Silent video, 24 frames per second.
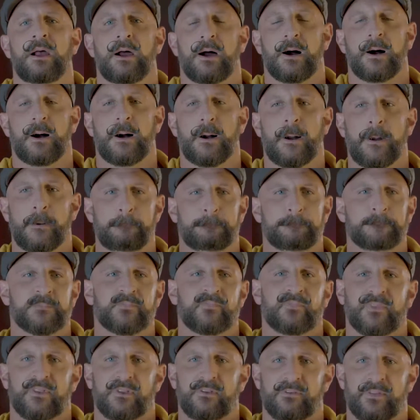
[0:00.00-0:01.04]

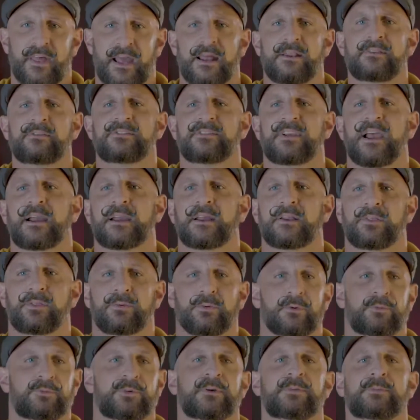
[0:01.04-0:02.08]
Then 2nd
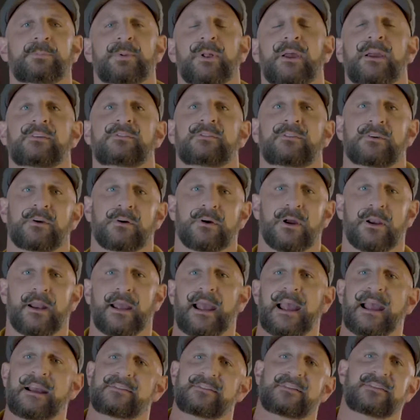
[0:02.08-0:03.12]
through 5th place, you're going
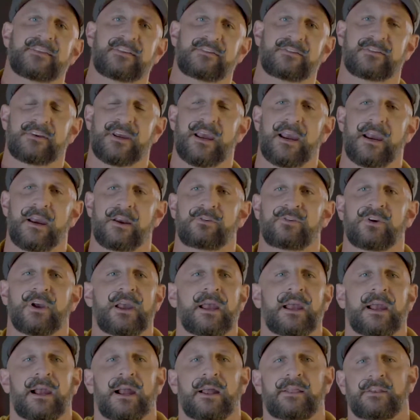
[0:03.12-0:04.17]
to exit the stage
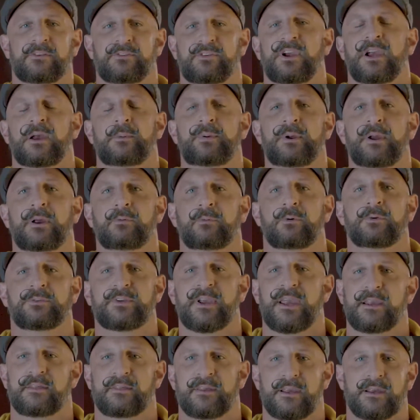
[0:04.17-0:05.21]
and the champion will
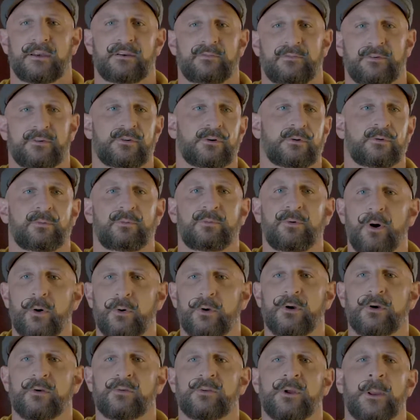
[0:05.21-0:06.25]
take the individual
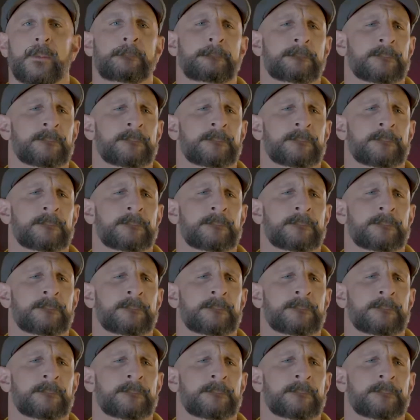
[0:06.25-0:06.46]
photos.